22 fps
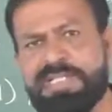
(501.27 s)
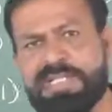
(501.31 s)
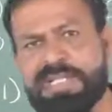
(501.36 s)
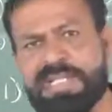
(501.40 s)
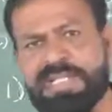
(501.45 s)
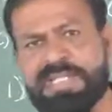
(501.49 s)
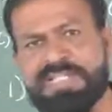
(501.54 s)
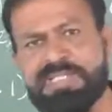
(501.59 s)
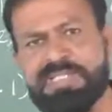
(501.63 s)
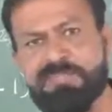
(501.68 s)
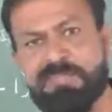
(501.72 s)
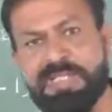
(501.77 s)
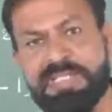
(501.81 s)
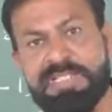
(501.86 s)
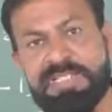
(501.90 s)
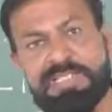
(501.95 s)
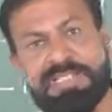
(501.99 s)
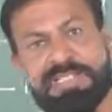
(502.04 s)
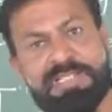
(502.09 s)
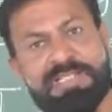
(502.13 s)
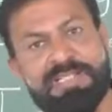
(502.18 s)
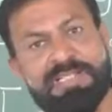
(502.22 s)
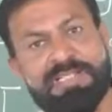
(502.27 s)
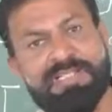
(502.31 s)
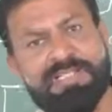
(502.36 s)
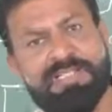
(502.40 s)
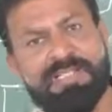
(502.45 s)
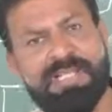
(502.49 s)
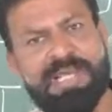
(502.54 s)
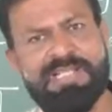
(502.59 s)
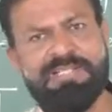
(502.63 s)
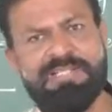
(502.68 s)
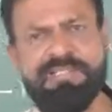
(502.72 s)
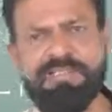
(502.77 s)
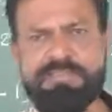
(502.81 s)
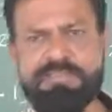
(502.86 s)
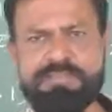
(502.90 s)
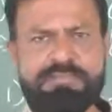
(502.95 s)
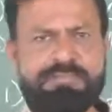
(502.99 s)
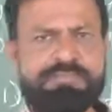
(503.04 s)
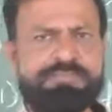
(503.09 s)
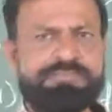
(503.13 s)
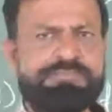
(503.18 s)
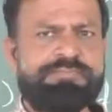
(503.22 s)
takes place later,
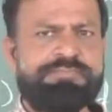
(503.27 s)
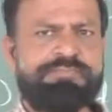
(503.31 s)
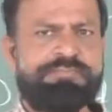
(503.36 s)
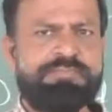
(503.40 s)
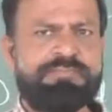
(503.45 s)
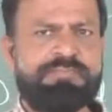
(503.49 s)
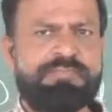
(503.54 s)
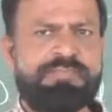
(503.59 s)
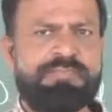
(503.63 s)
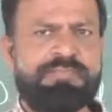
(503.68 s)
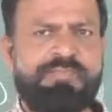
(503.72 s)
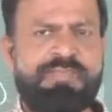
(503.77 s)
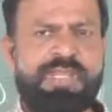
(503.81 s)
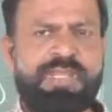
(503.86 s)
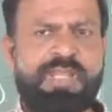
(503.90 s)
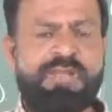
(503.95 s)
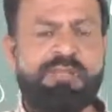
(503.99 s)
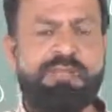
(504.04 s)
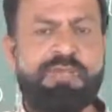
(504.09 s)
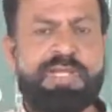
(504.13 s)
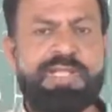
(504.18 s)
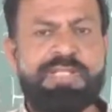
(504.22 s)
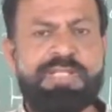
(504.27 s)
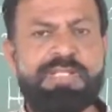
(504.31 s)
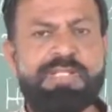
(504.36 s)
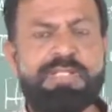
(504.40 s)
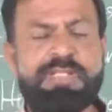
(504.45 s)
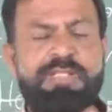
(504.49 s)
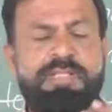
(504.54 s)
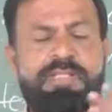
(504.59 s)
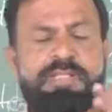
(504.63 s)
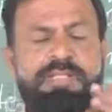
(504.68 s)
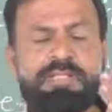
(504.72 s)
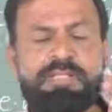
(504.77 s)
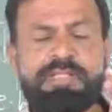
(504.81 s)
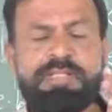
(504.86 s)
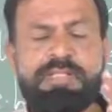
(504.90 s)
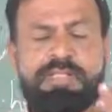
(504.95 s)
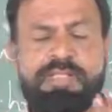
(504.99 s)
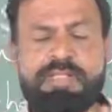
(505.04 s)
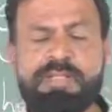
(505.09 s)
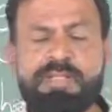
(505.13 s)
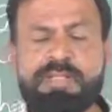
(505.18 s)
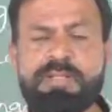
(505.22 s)
while
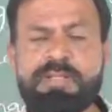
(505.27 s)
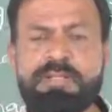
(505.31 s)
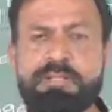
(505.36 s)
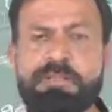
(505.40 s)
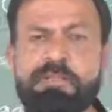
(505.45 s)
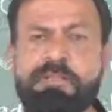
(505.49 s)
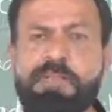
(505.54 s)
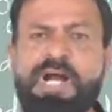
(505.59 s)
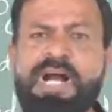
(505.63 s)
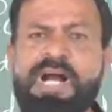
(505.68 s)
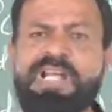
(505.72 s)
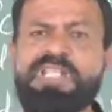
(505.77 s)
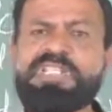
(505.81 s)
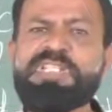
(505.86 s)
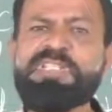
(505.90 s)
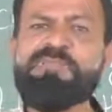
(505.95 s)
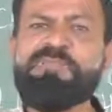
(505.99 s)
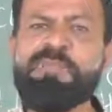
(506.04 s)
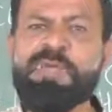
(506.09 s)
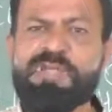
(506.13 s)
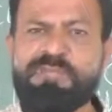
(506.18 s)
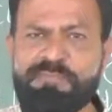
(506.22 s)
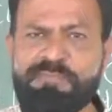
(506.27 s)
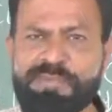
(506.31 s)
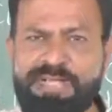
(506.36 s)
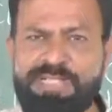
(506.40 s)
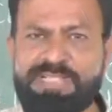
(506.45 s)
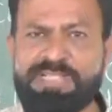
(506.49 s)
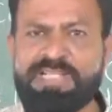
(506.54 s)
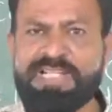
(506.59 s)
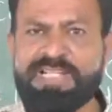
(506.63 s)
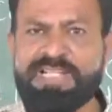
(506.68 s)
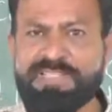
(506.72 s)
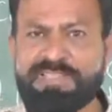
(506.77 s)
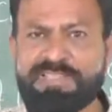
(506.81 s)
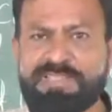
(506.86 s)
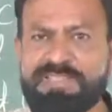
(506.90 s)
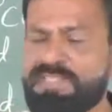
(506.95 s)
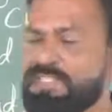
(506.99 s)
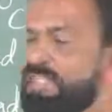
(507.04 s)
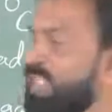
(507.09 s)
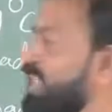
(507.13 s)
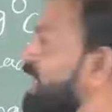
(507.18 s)
the past perfect tense